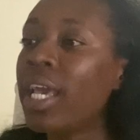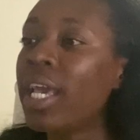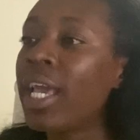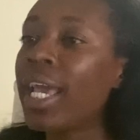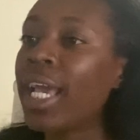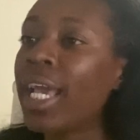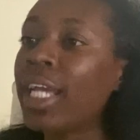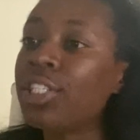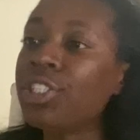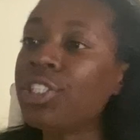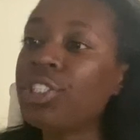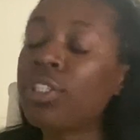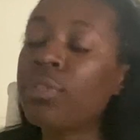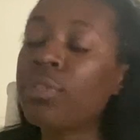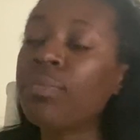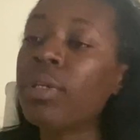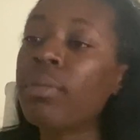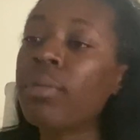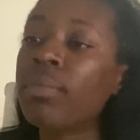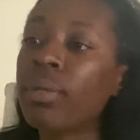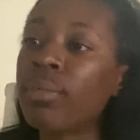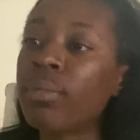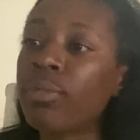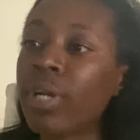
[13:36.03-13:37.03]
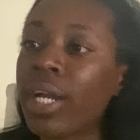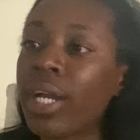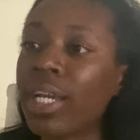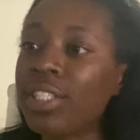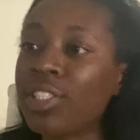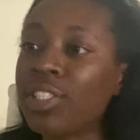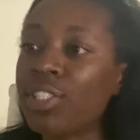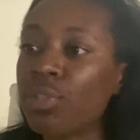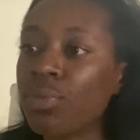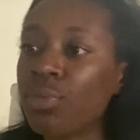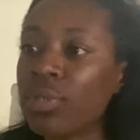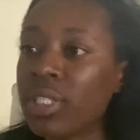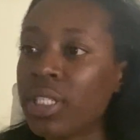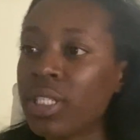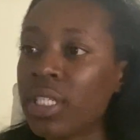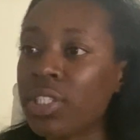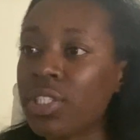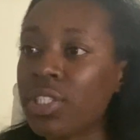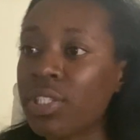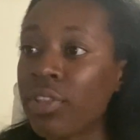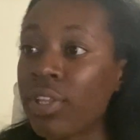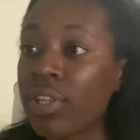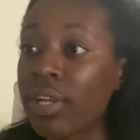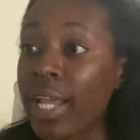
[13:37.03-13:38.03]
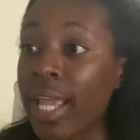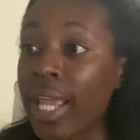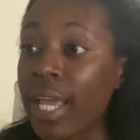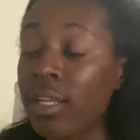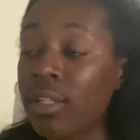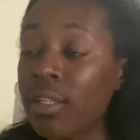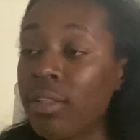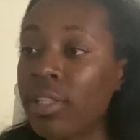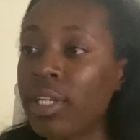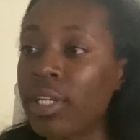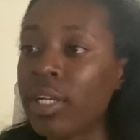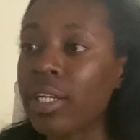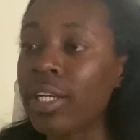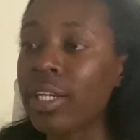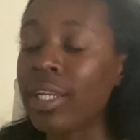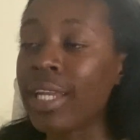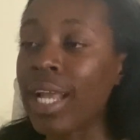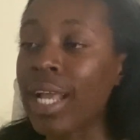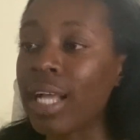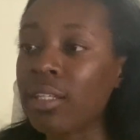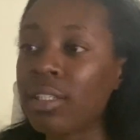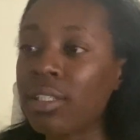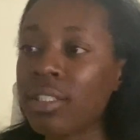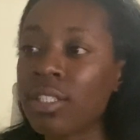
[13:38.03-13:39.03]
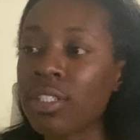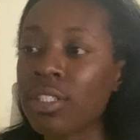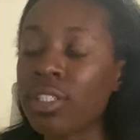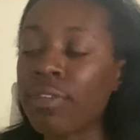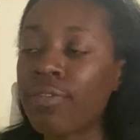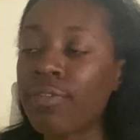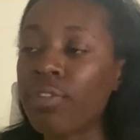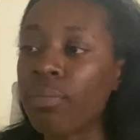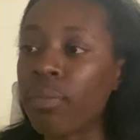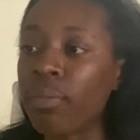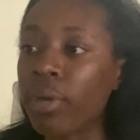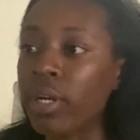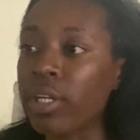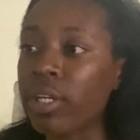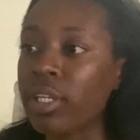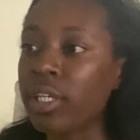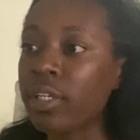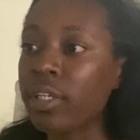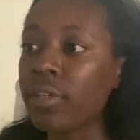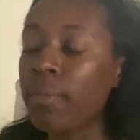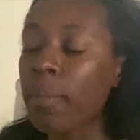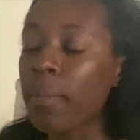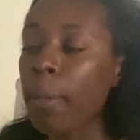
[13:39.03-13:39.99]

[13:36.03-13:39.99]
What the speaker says: and should be memorized to assist in their analysis of the market.